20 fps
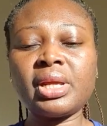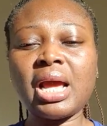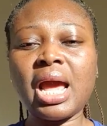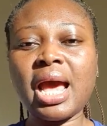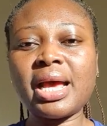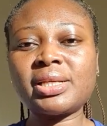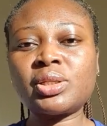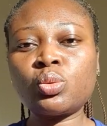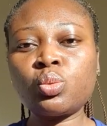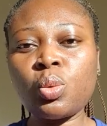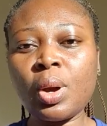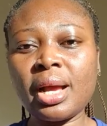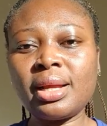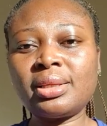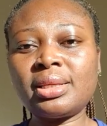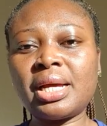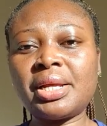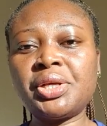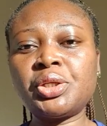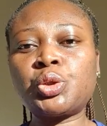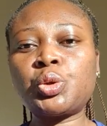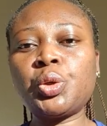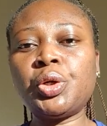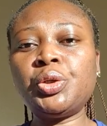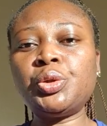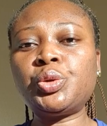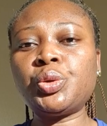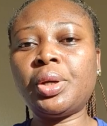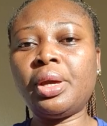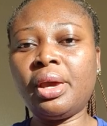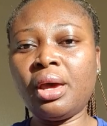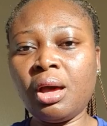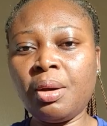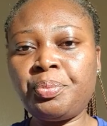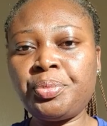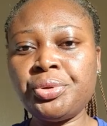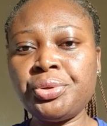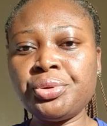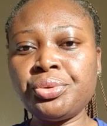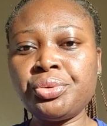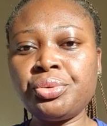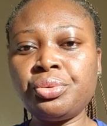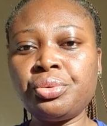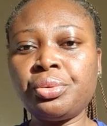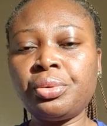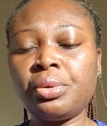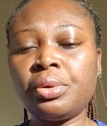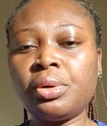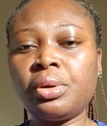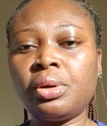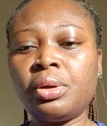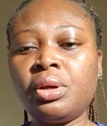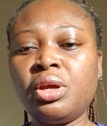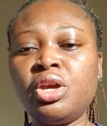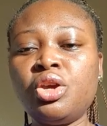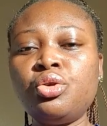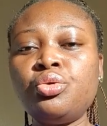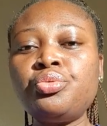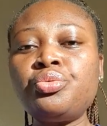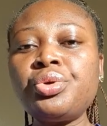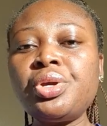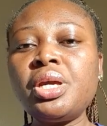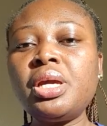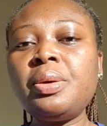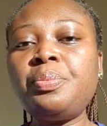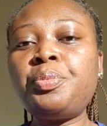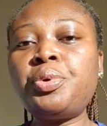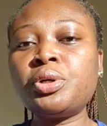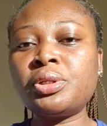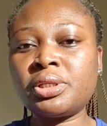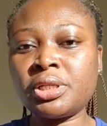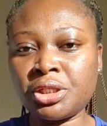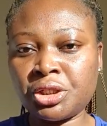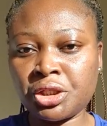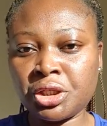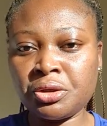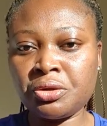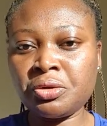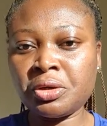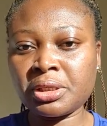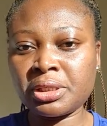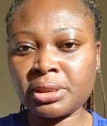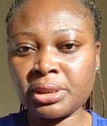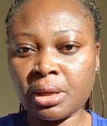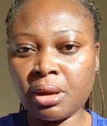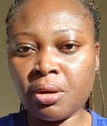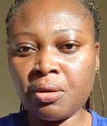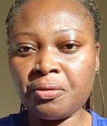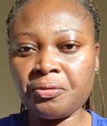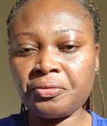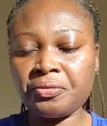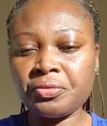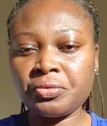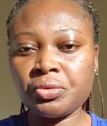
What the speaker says: as one that is going to help you reposition yourself